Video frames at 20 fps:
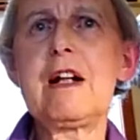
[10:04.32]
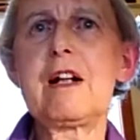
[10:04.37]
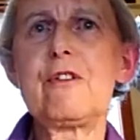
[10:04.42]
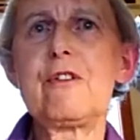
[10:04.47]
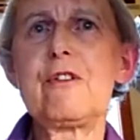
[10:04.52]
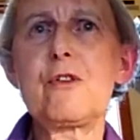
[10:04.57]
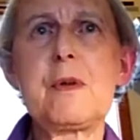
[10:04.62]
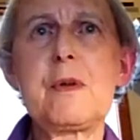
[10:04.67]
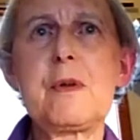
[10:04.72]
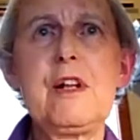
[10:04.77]

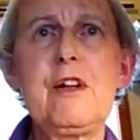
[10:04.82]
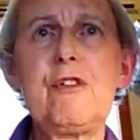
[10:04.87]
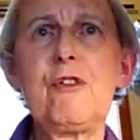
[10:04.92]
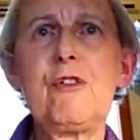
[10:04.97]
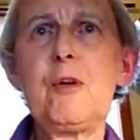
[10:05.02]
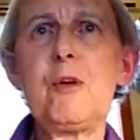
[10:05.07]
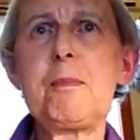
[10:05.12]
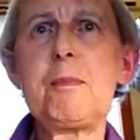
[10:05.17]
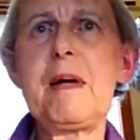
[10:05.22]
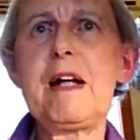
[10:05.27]
of
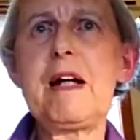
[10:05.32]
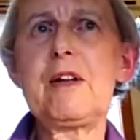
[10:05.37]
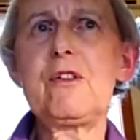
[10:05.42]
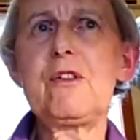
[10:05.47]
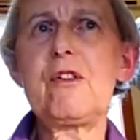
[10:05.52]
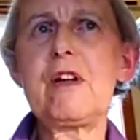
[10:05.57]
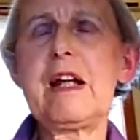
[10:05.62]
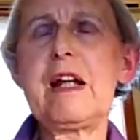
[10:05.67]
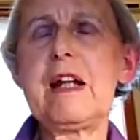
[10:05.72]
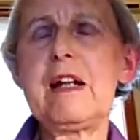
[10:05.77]
£24
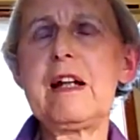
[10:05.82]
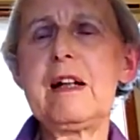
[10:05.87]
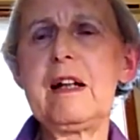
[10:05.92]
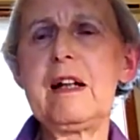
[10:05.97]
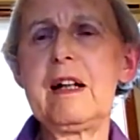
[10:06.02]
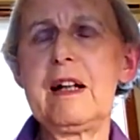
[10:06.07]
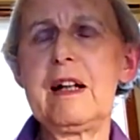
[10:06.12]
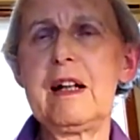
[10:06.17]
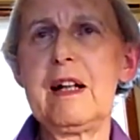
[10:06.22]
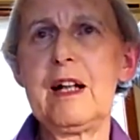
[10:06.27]
a year
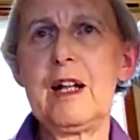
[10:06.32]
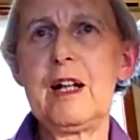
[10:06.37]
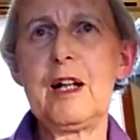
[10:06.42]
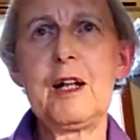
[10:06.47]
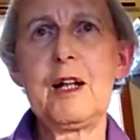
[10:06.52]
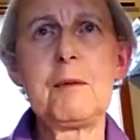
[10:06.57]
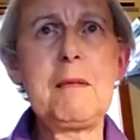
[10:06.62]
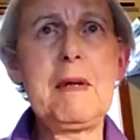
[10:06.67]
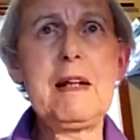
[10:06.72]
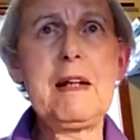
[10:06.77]

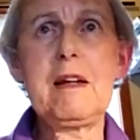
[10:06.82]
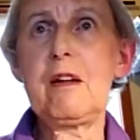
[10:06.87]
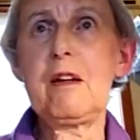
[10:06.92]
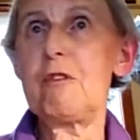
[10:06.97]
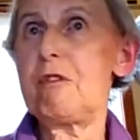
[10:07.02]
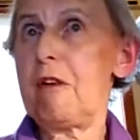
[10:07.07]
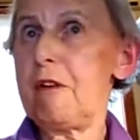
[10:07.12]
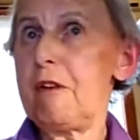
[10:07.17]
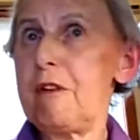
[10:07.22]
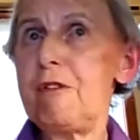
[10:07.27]
meant that
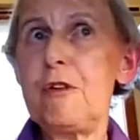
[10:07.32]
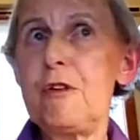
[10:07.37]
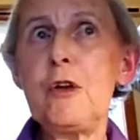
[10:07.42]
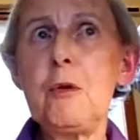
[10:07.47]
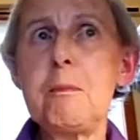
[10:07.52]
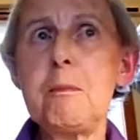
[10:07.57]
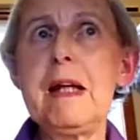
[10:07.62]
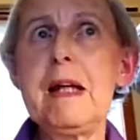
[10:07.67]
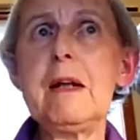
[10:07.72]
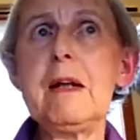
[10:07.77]
very few
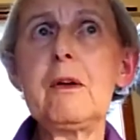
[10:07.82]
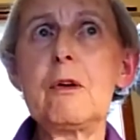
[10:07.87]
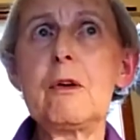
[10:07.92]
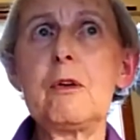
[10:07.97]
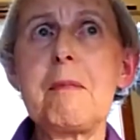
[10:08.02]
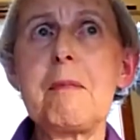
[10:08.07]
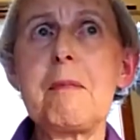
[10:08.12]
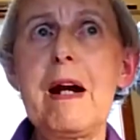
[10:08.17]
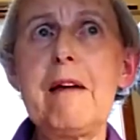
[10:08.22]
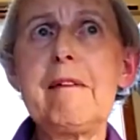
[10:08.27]
men
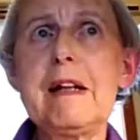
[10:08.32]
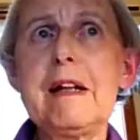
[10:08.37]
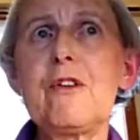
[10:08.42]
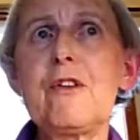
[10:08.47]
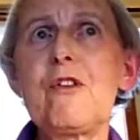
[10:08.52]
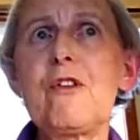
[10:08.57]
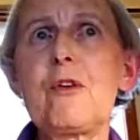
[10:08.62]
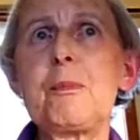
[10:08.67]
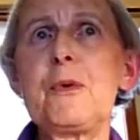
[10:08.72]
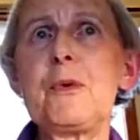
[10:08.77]
could marry and
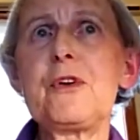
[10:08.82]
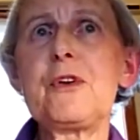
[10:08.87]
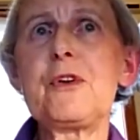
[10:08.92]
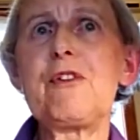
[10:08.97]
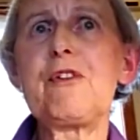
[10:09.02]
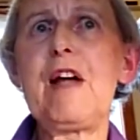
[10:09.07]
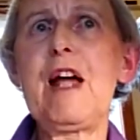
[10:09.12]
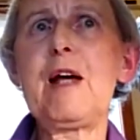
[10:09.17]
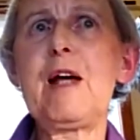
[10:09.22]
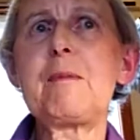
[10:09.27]
support a
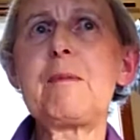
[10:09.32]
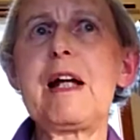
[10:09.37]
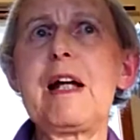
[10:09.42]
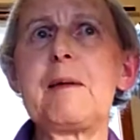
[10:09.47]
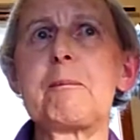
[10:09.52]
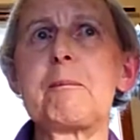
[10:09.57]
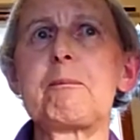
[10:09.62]
family.